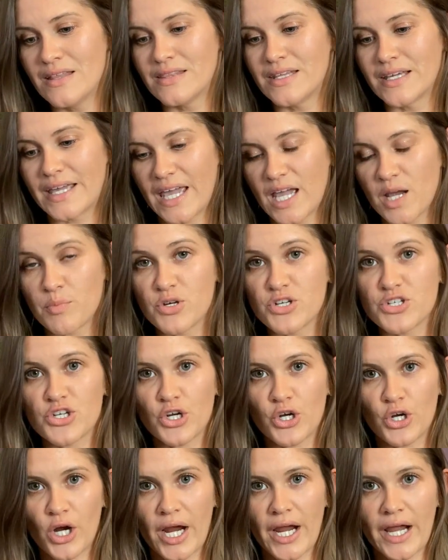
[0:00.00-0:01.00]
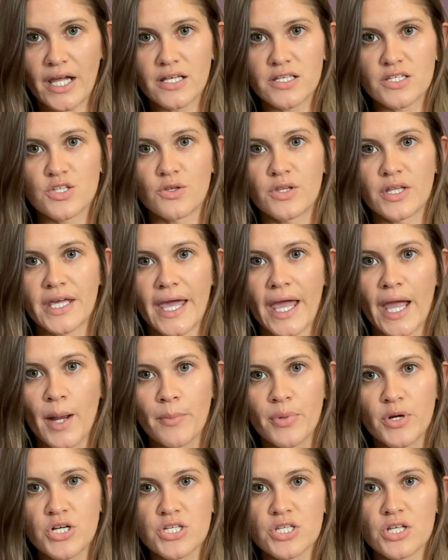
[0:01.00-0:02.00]
The campers are great. So the
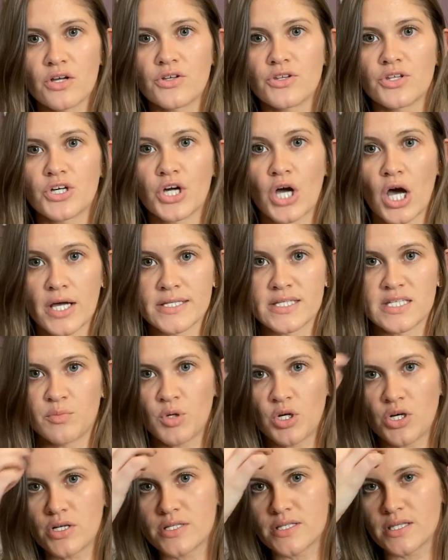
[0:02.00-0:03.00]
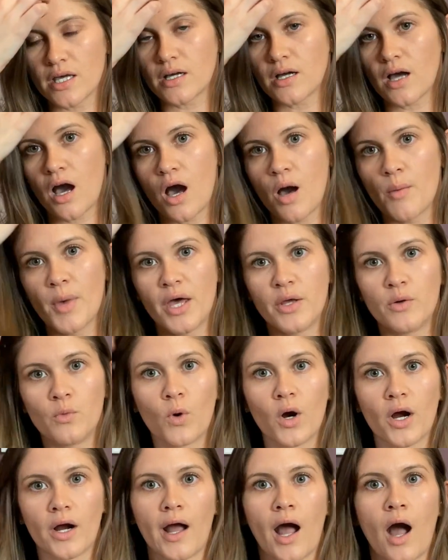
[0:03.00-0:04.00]
campers are the customers that come and
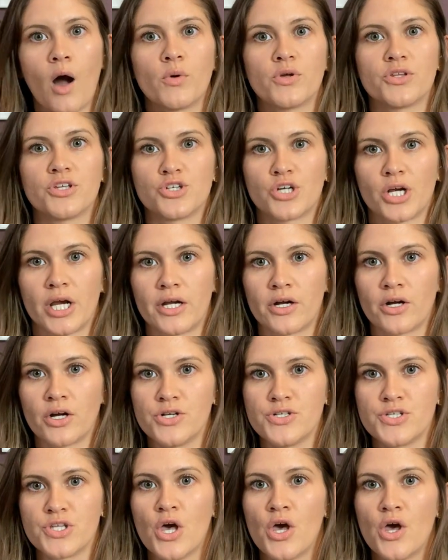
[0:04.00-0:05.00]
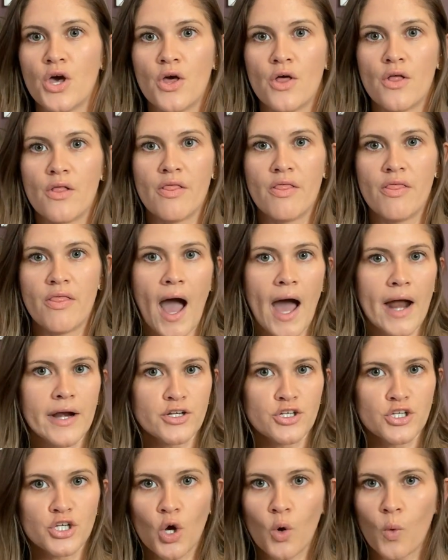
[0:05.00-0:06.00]
work out with the trainers. That
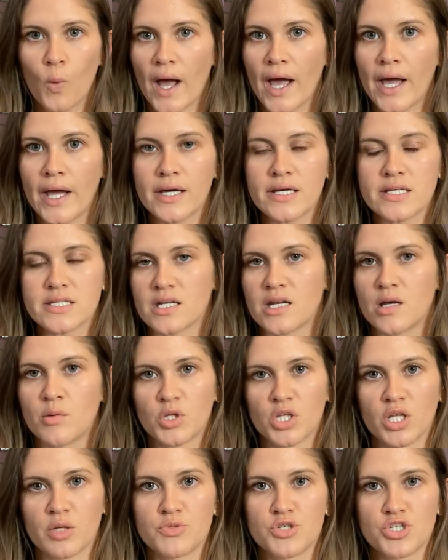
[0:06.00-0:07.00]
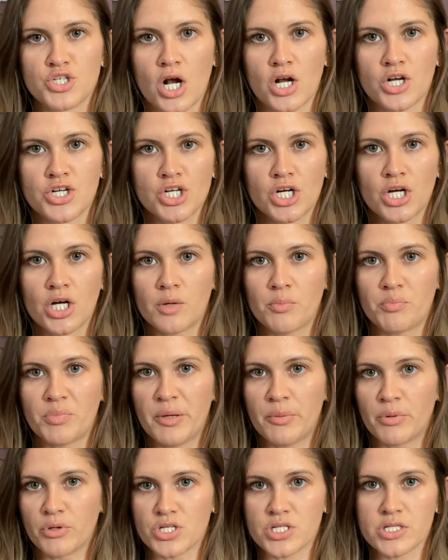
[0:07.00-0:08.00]
in no way is an MLM structure.
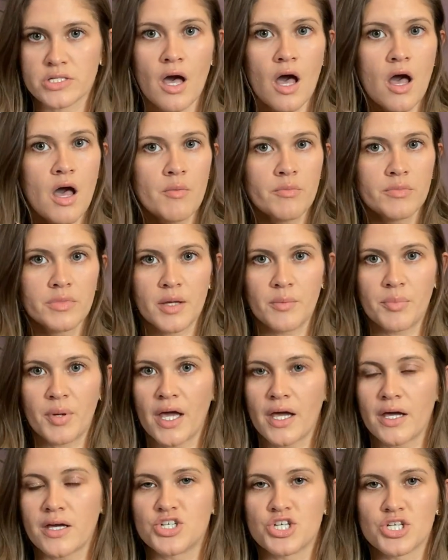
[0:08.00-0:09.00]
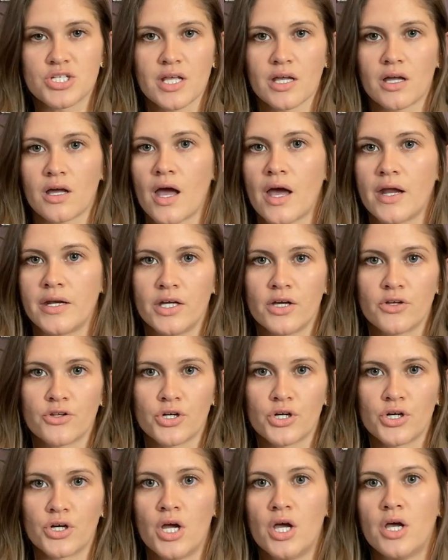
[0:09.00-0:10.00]
People just come, they pay. It's just like any
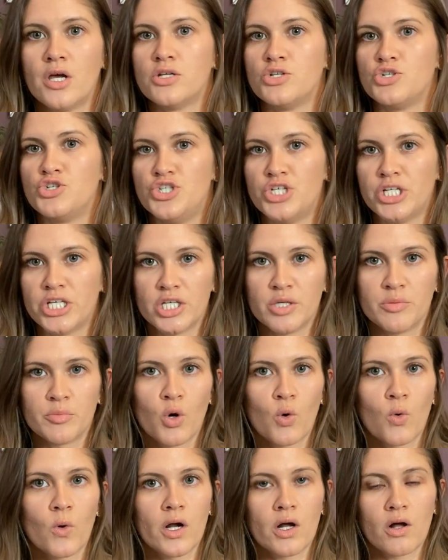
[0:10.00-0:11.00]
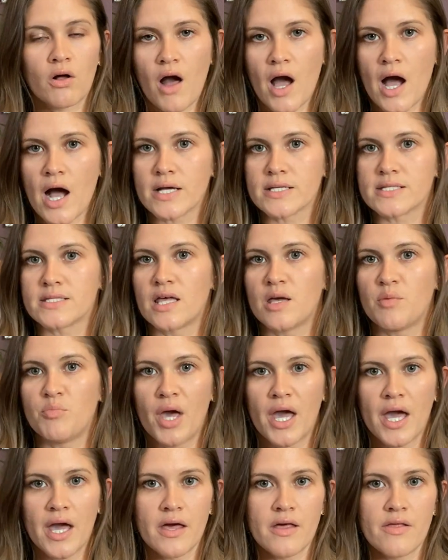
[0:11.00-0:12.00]
other gym or class. They
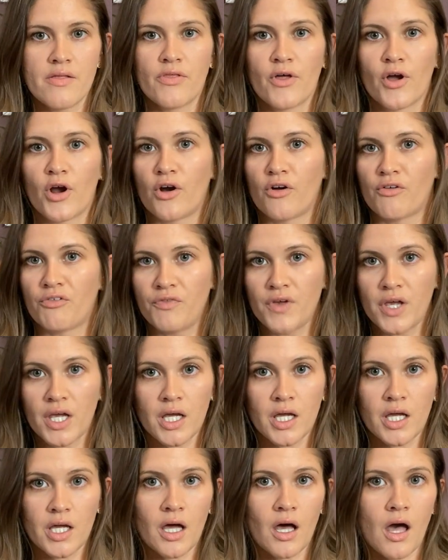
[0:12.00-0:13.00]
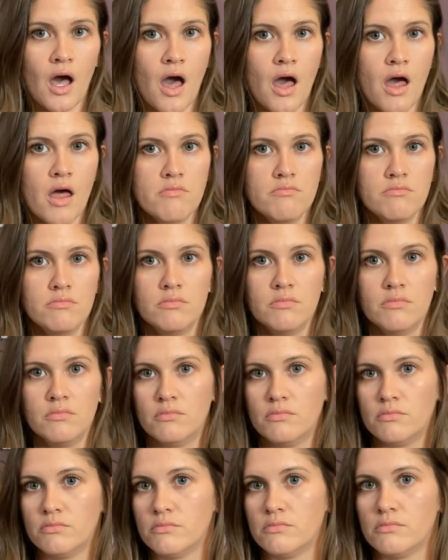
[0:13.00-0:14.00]
pay their fee
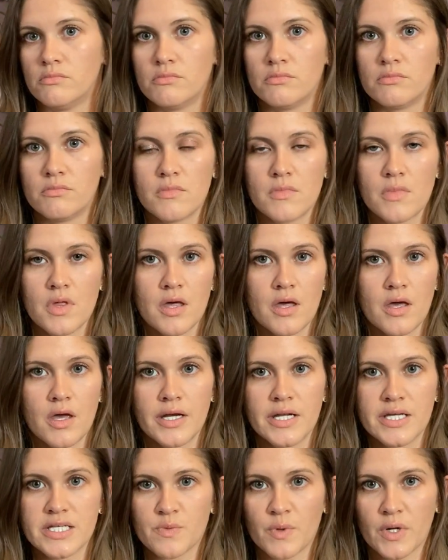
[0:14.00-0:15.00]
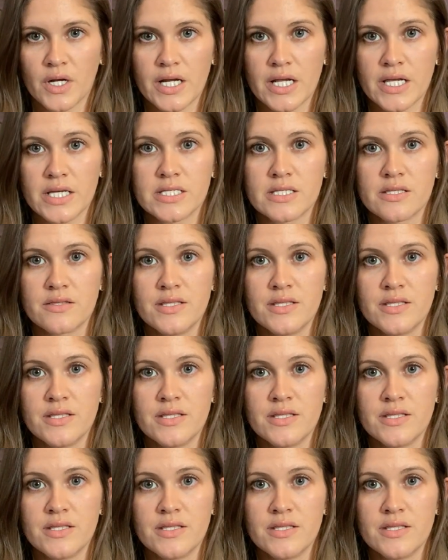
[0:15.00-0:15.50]
and it is what it is.